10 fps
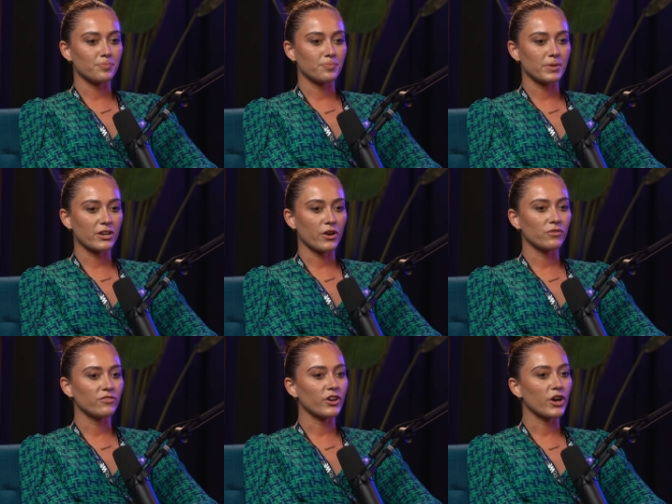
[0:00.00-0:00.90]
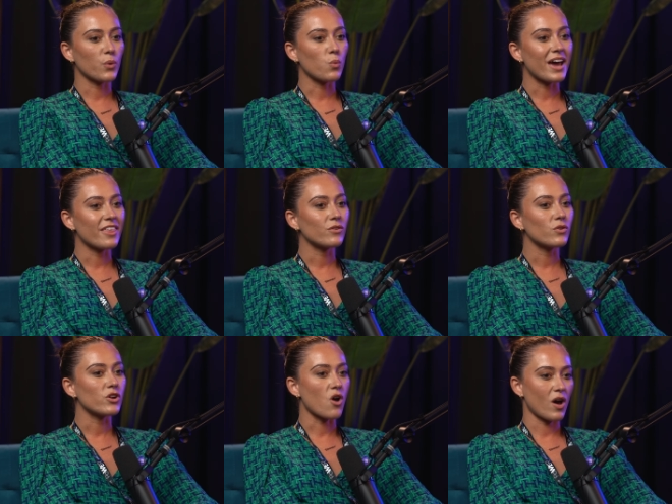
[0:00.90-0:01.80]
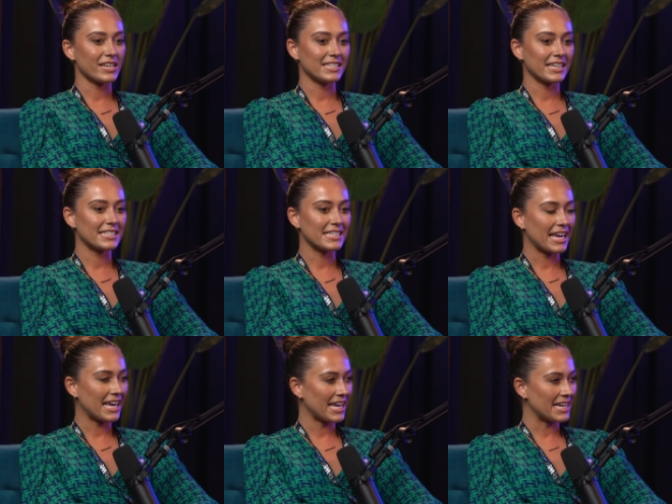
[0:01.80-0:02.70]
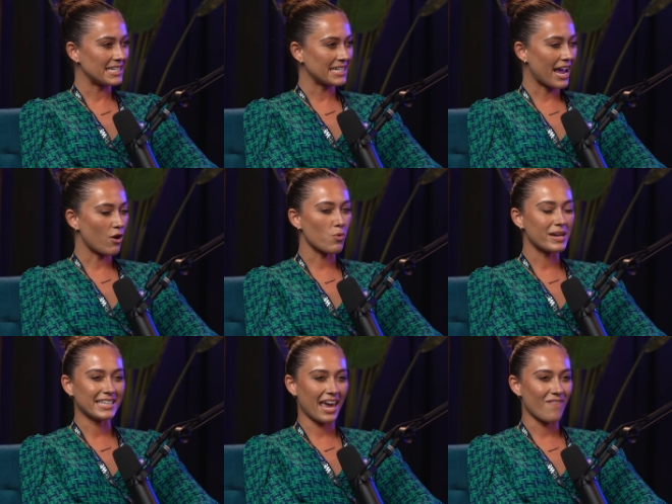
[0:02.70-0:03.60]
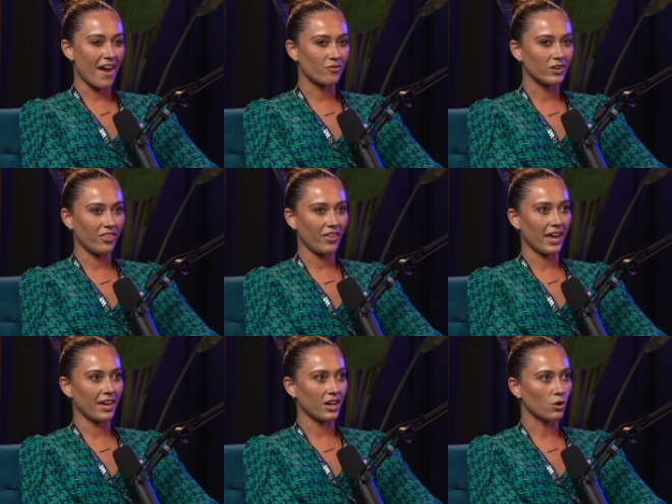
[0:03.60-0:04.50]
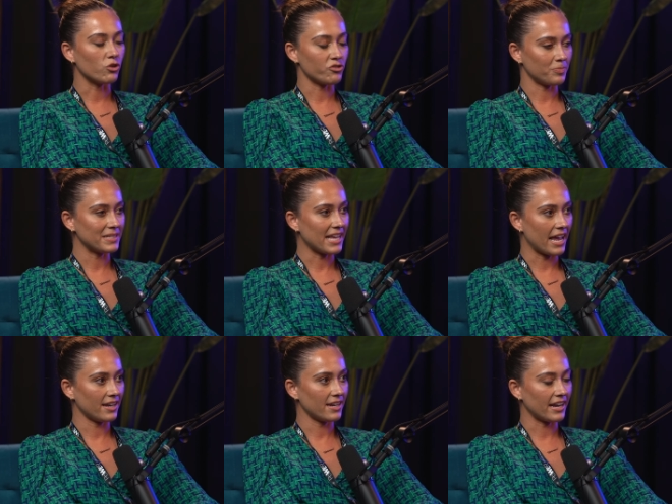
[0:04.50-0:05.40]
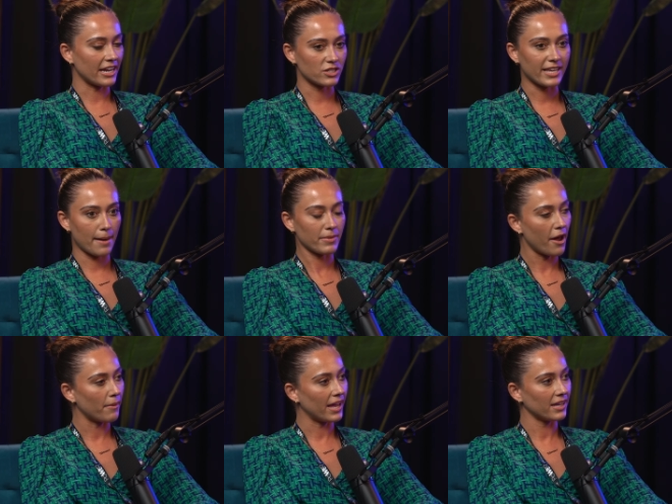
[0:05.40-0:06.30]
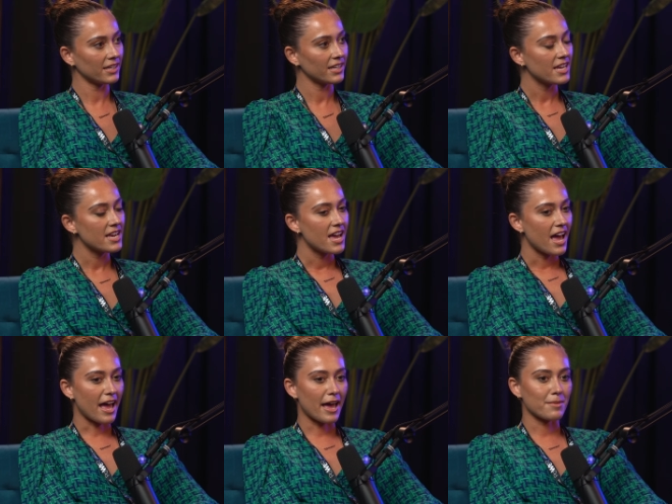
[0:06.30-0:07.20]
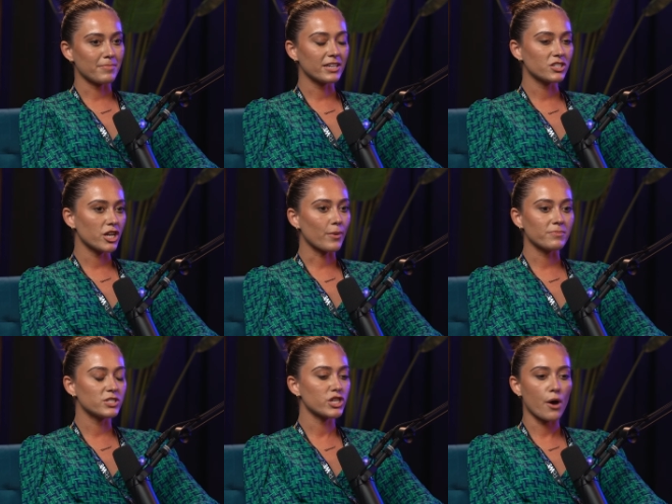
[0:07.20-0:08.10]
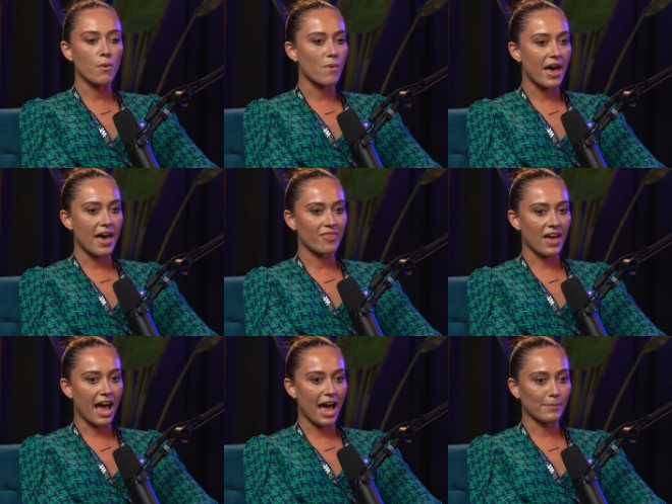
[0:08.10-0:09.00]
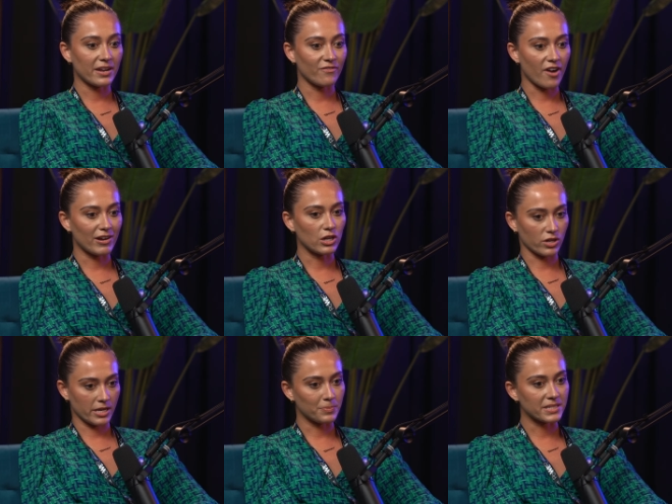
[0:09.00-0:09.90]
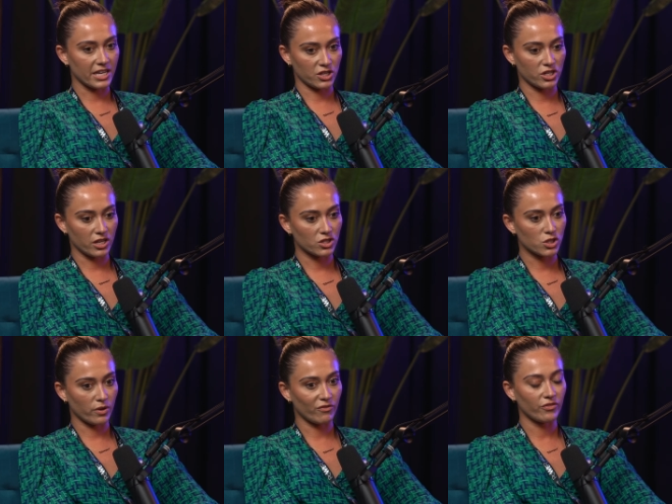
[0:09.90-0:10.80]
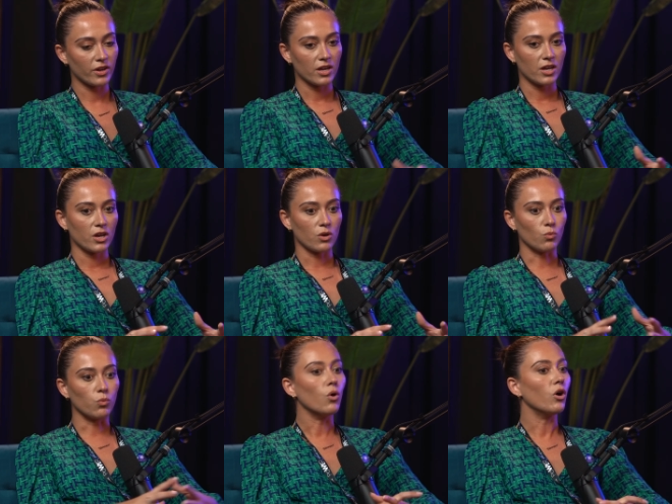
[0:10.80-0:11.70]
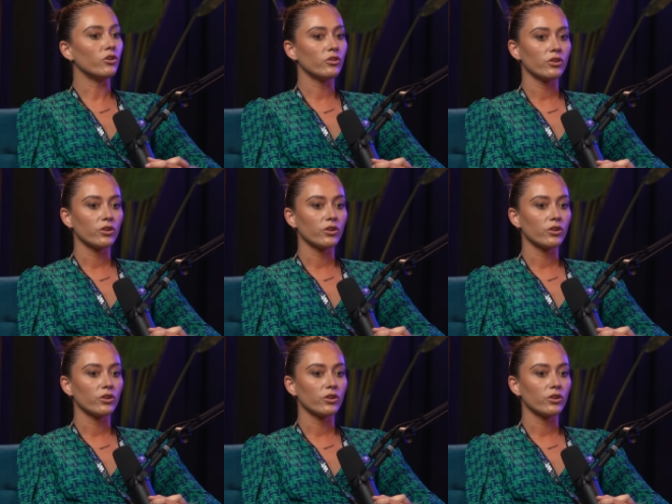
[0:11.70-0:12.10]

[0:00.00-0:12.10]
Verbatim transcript: be known for whether or not I succeed, I always gave everything 100% and I just kept going. Um, because, you know, I'm so aware that I'm in a very lucky position to have won